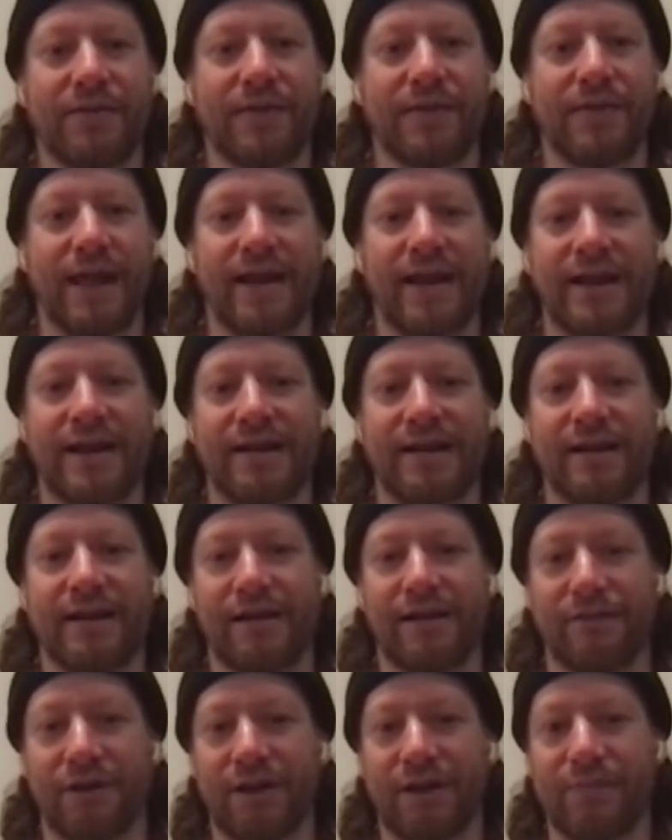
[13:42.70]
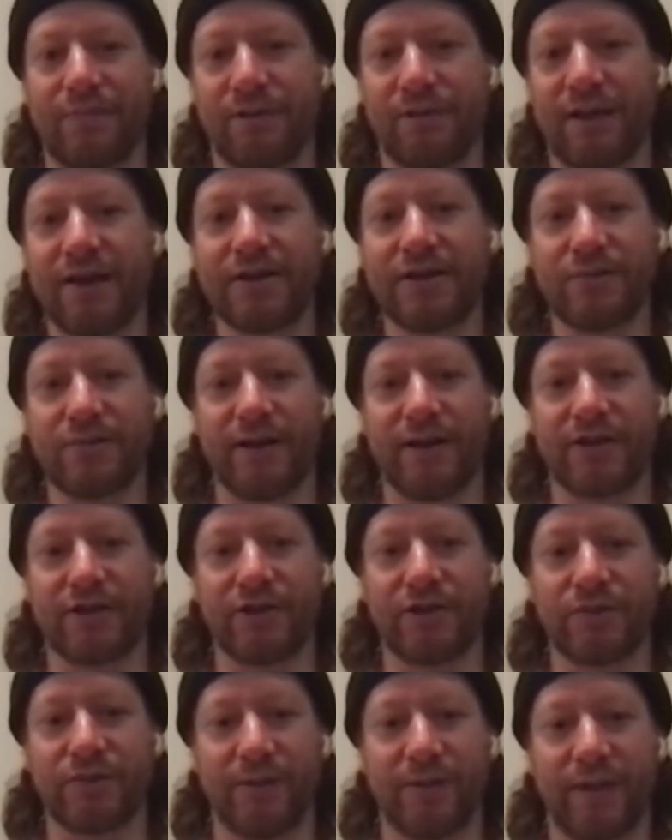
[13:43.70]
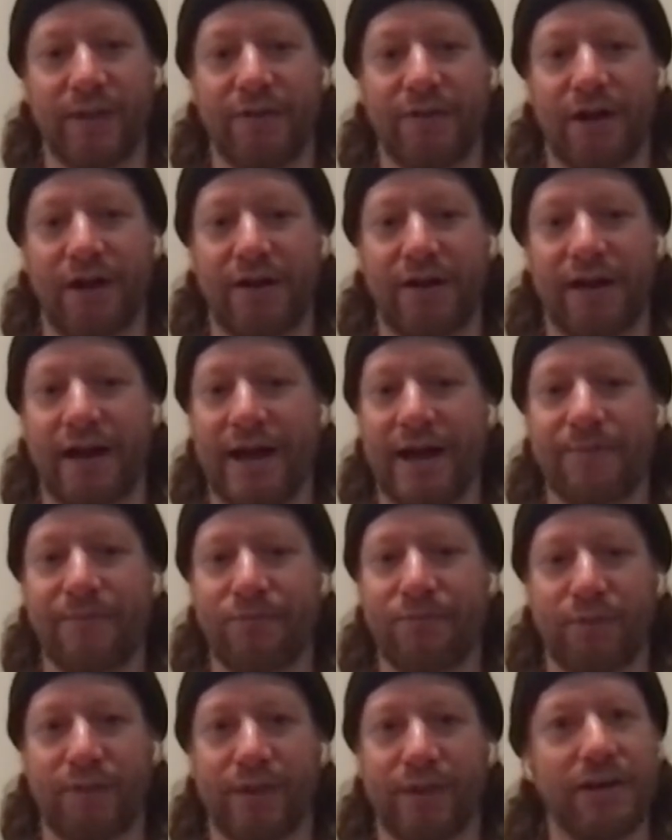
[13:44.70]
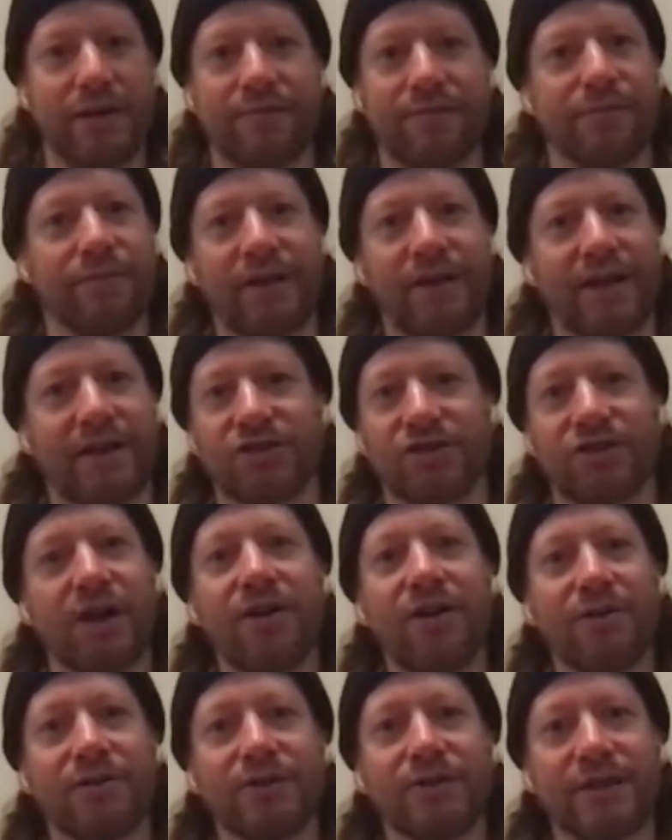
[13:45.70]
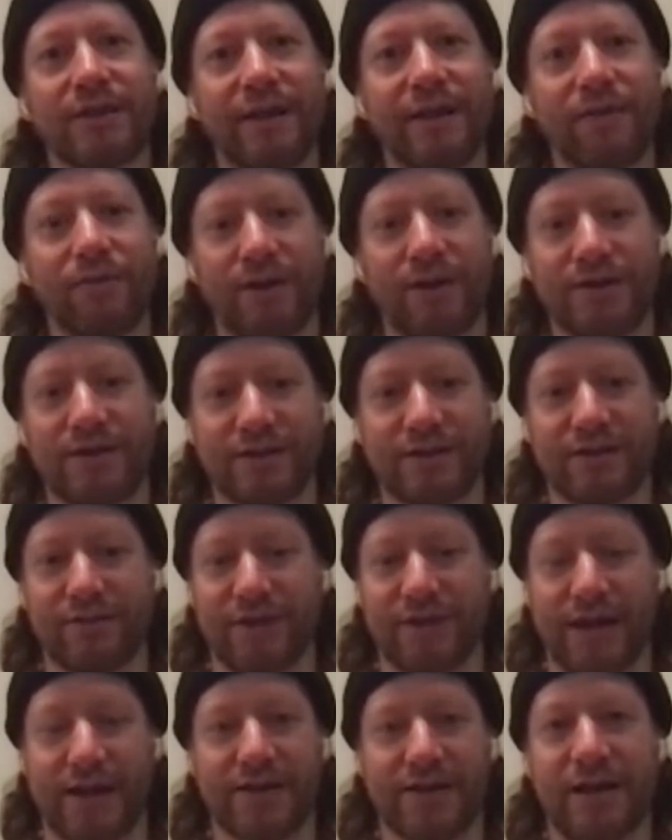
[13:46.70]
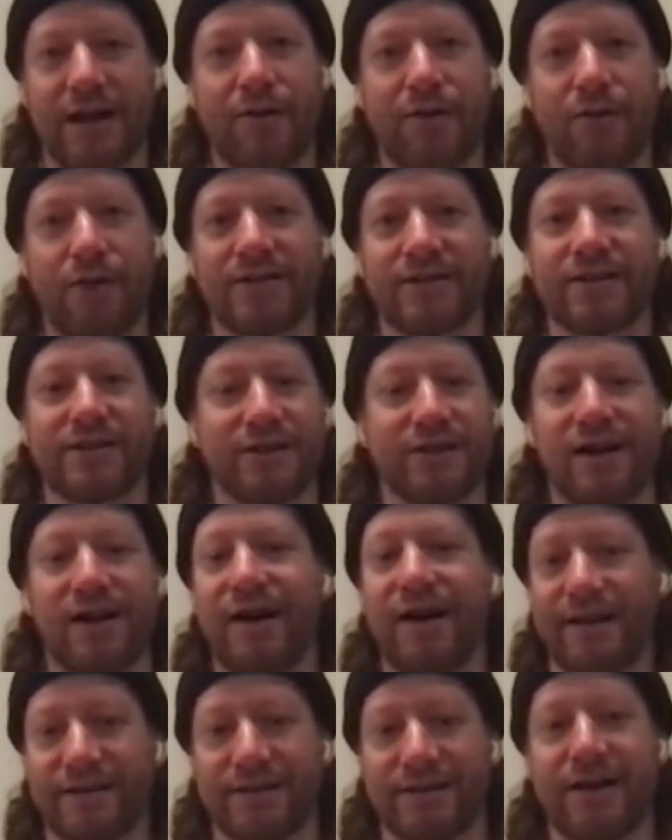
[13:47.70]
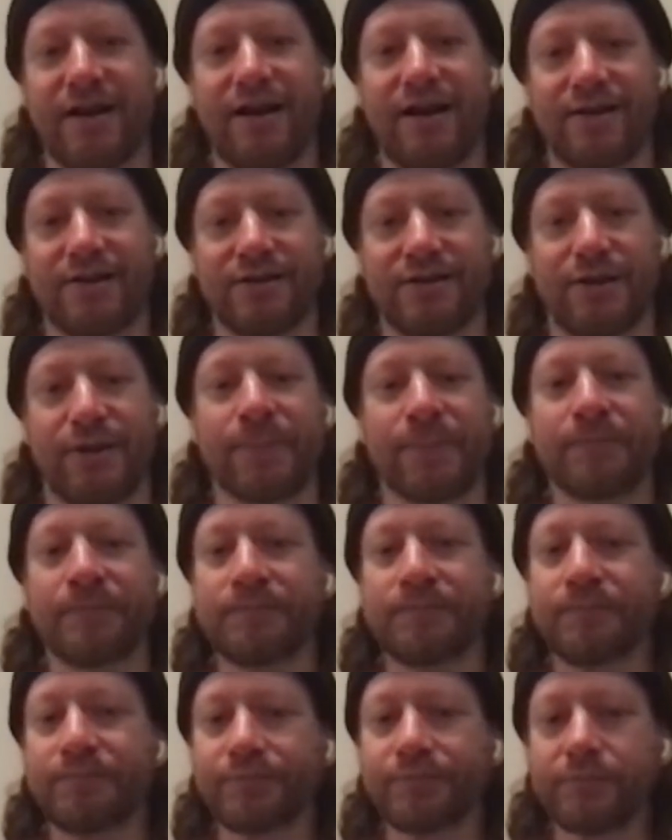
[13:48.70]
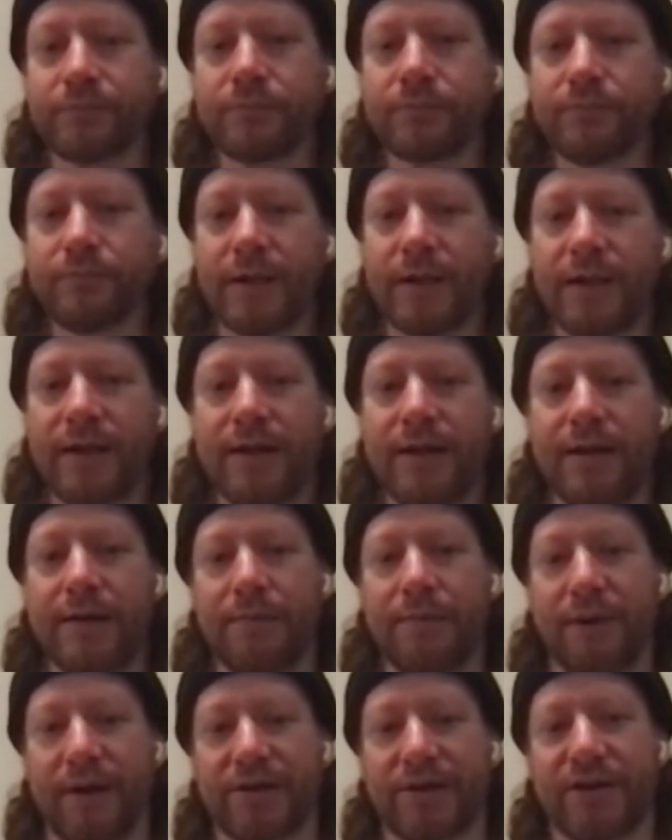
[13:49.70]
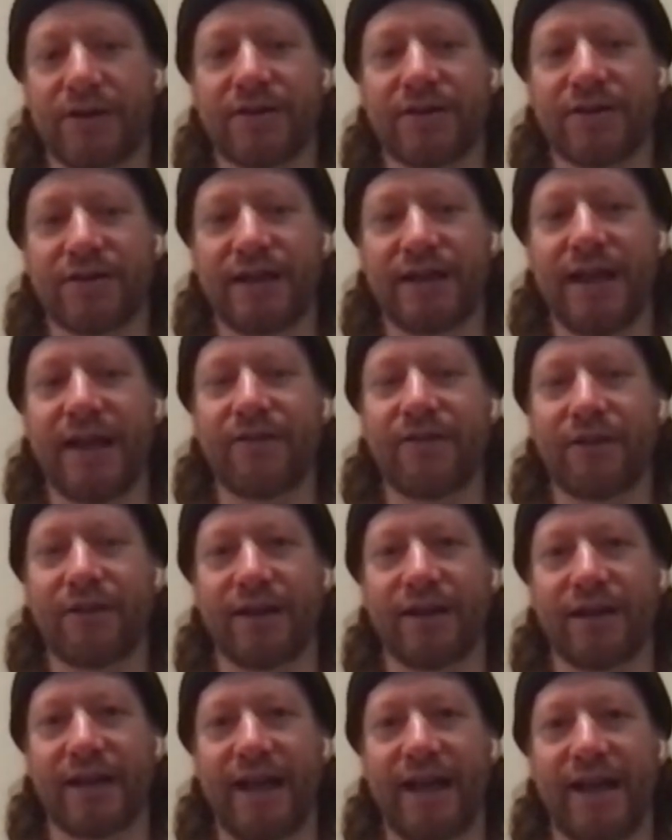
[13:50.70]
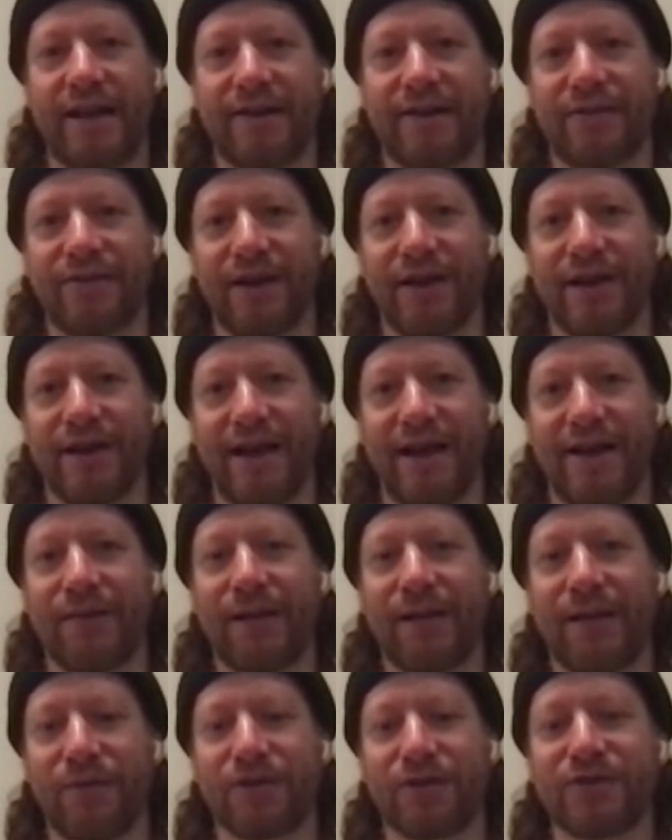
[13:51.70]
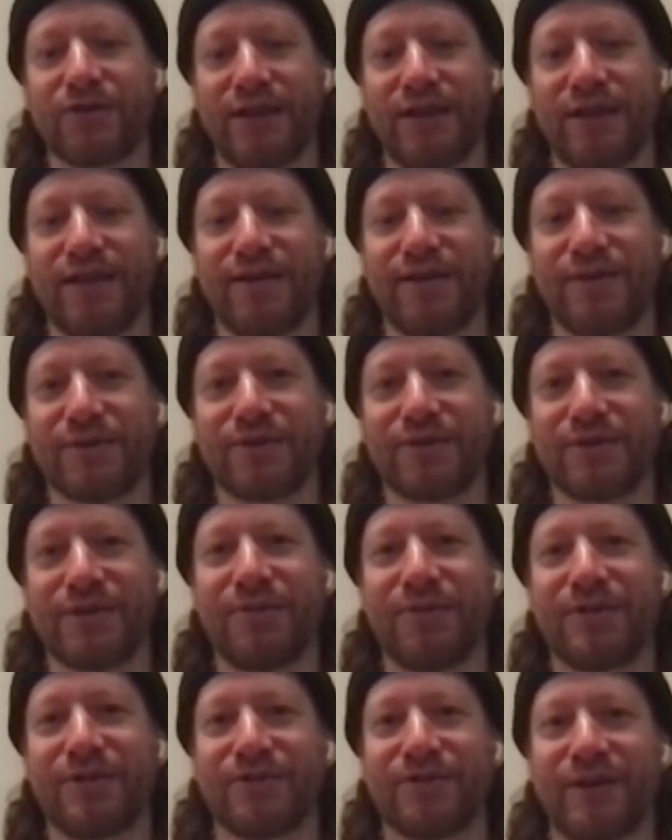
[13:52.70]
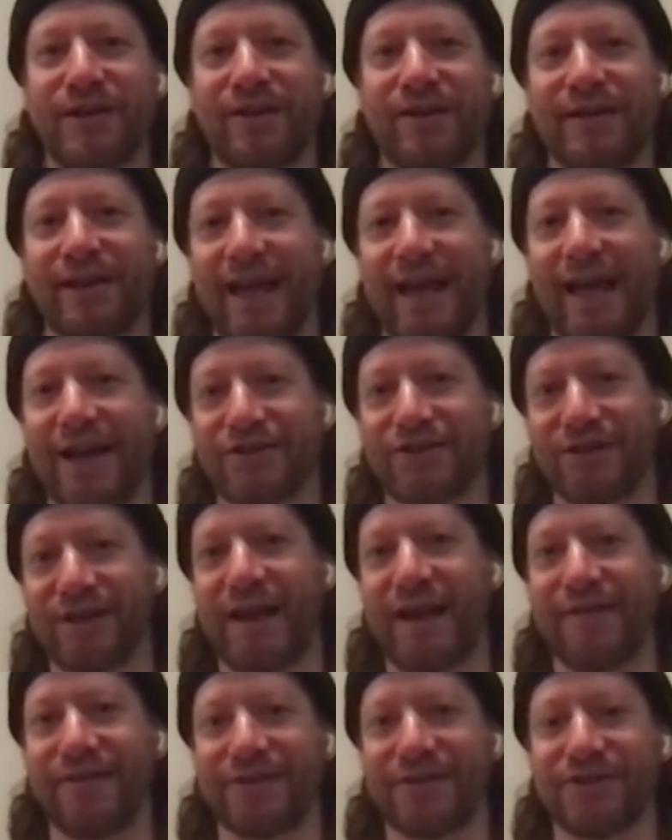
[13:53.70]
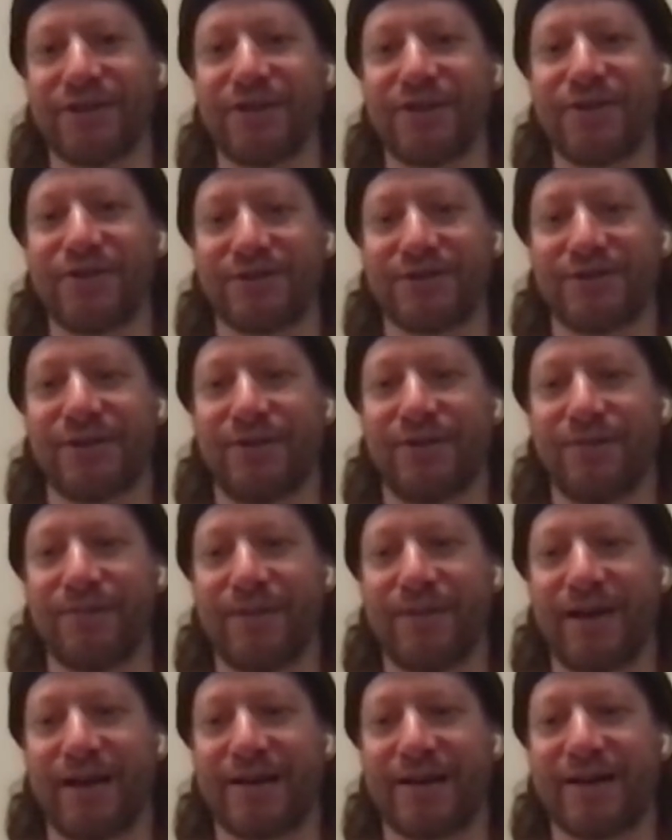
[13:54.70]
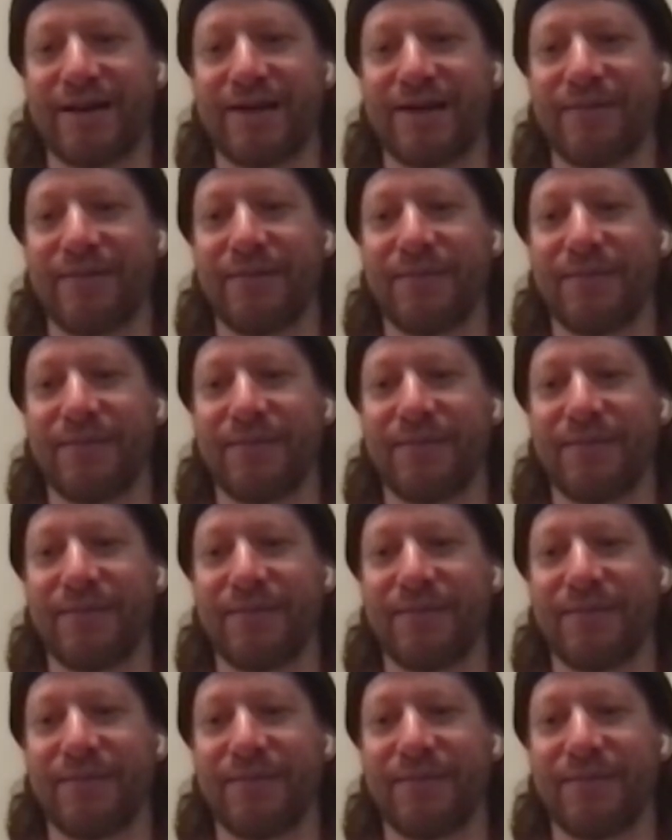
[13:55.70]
they didn't really play too many shows, but they've gotten hyped without even playing shows. And then once it's like, once it's on. So, but it's hard to say really in Canada right now. Like we'll see once we like actually have the shows and open back up.